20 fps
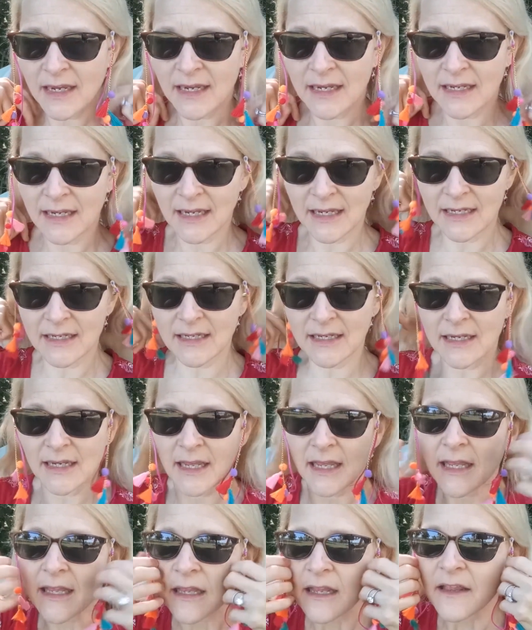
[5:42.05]
in
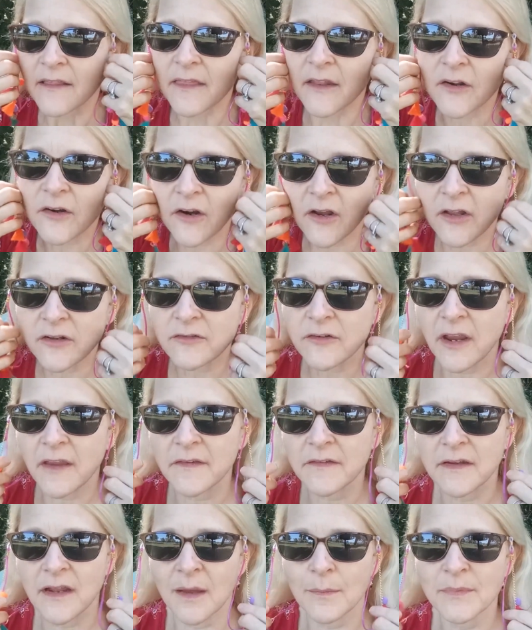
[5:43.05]
India that are all
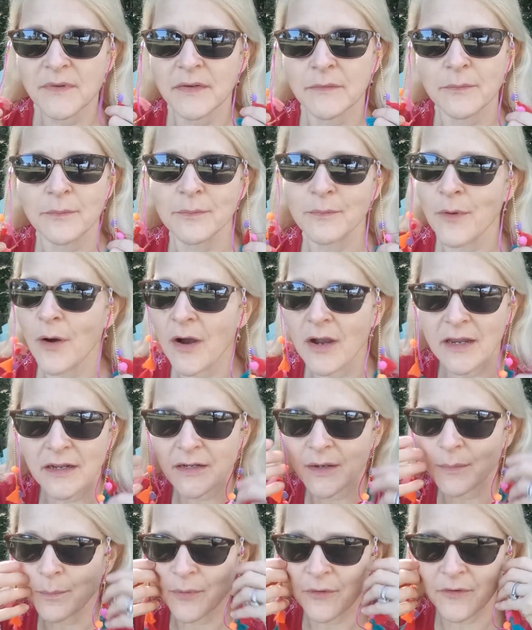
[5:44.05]
dressed up to walk
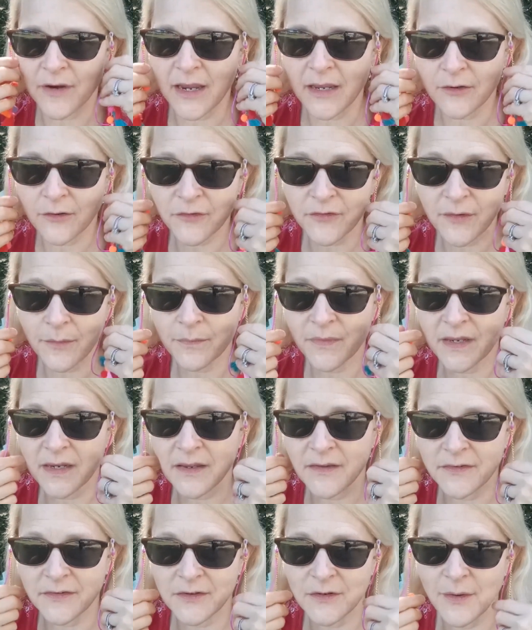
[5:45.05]
in a parade or something,
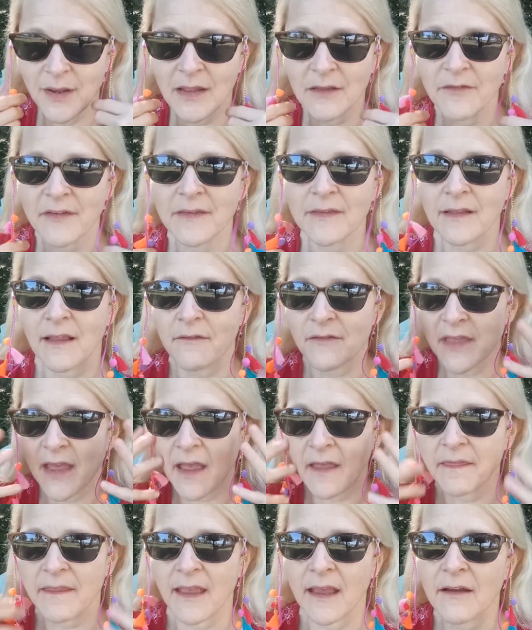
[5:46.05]
because, you know, elephants love
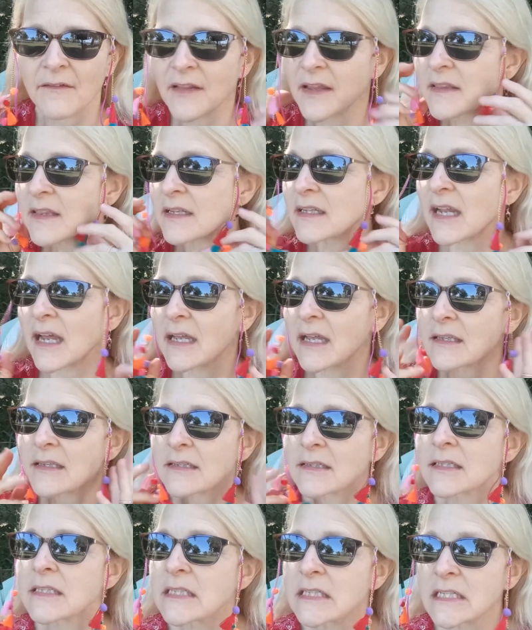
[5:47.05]
that, and they have, like, the
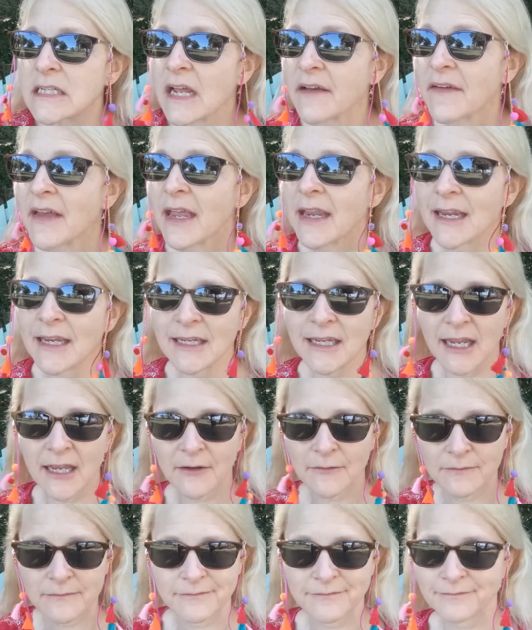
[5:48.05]
tassels and stuff hanging
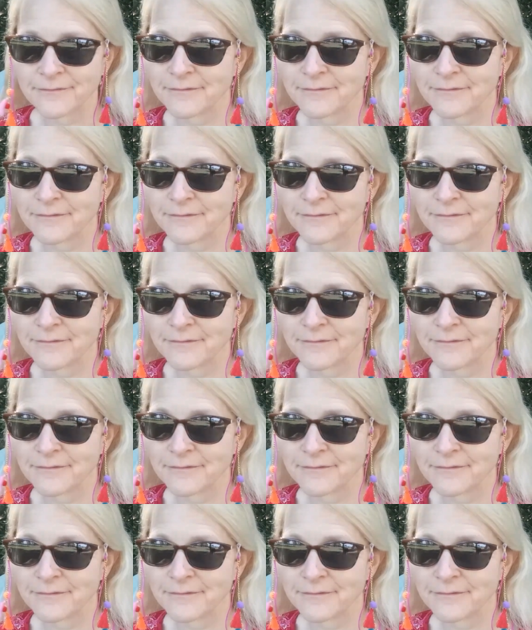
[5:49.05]
down.